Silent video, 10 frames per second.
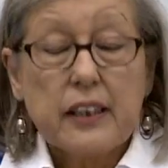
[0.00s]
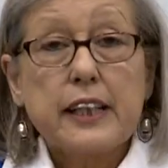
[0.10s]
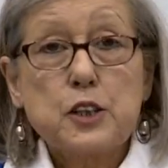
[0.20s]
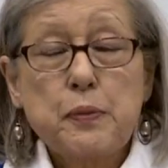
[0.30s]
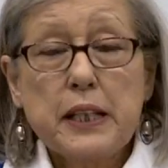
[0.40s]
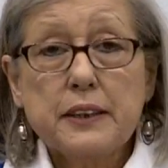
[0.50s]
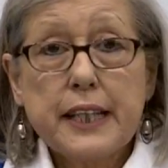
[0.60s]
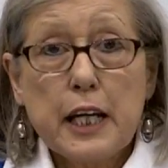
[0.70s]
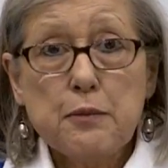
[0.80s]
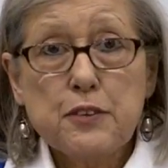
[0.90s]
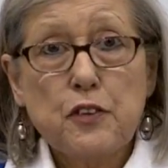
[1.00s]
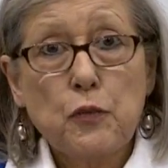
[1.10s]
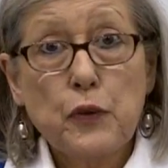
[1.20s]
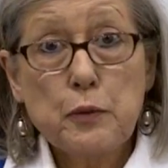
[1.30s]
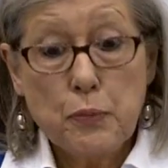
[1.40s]
It's being taped for
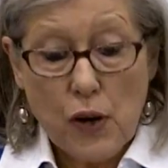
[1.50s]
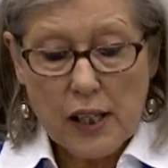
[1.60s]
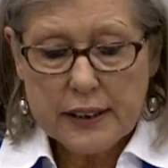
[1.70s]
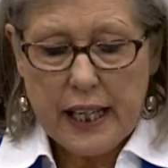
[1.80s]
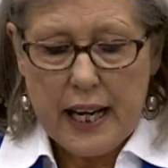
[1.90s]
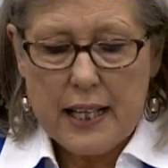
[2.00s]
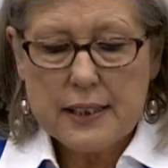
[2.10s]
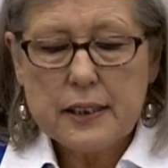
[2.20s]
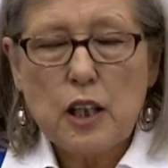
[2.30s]
rebroadcast